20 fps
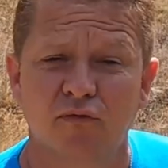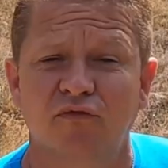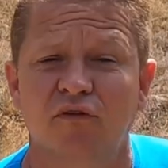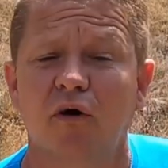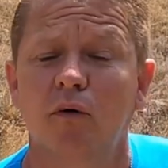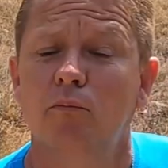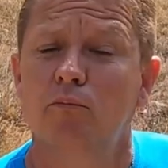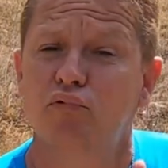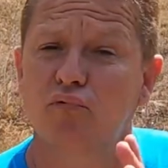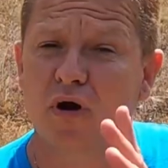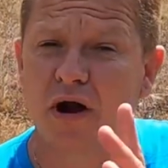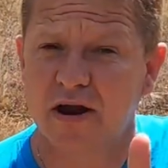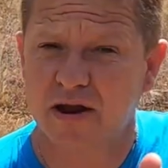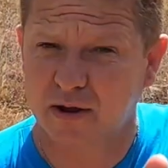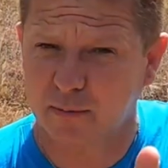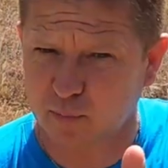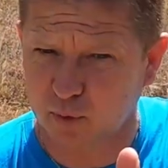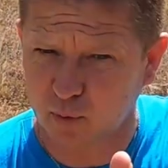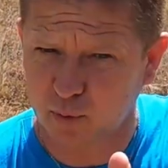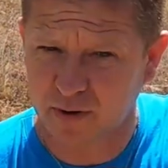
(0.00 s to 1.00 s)
of
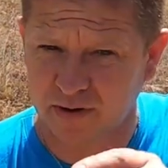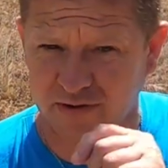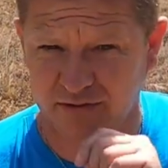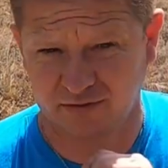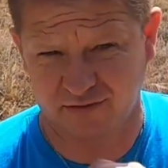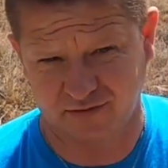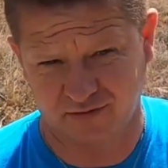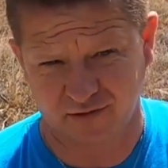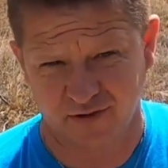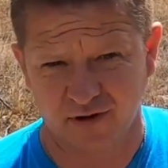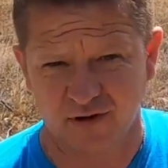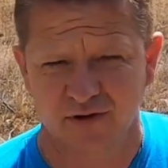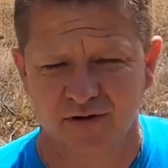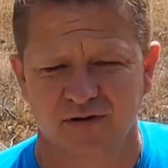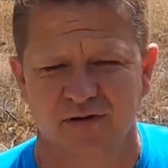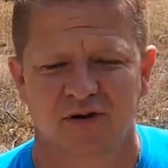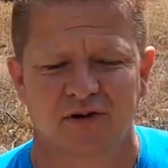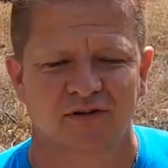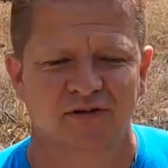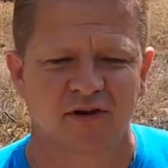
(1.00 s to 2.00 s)
unbreakable winds,
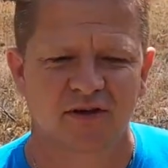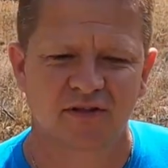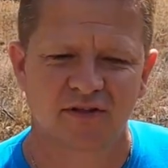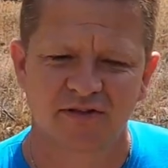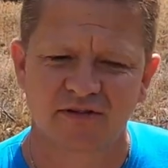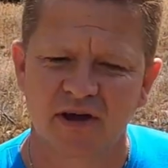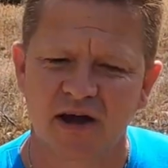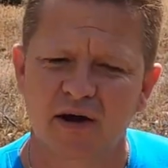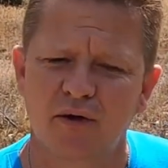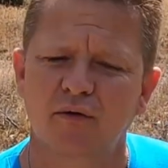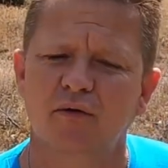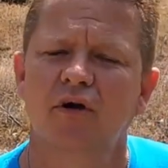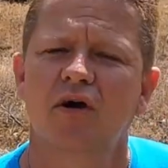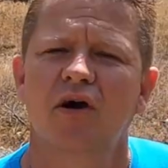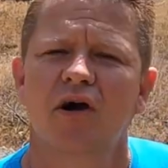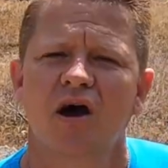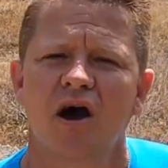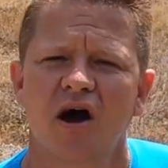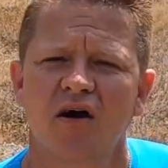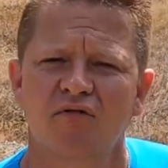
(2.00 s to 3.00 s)
should I say, the town
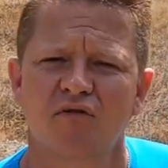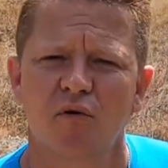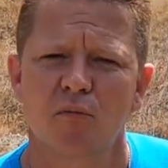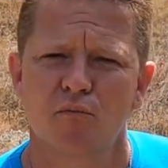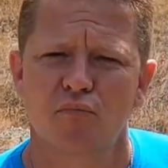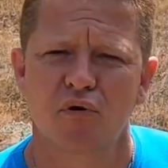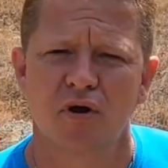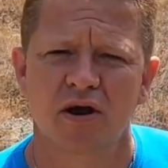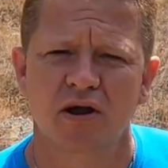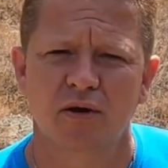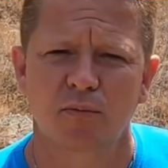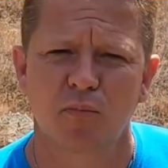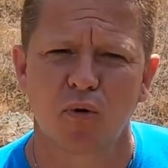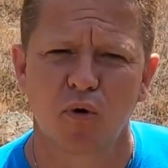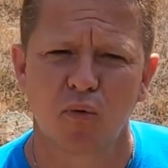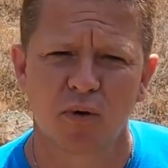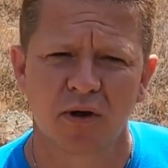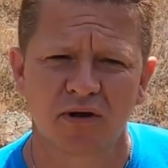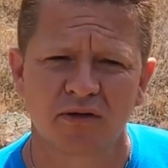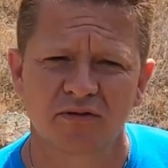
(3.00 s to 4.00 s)
of
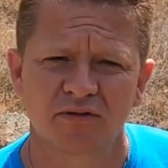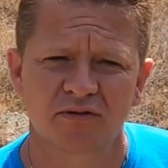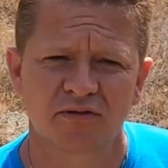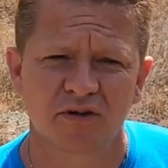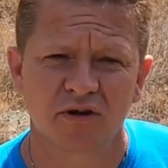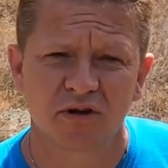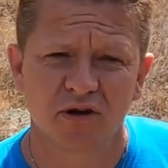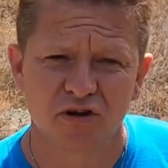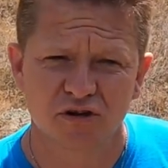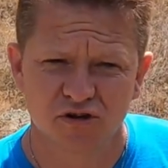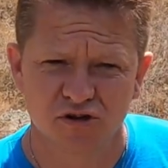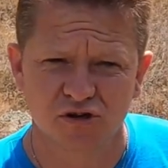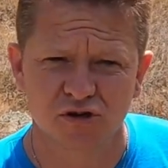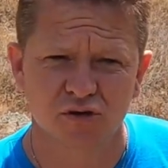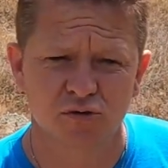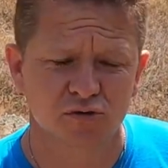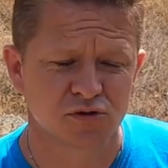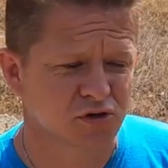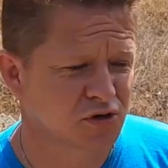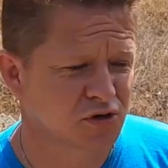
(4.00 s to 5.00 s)
unbreakable winds due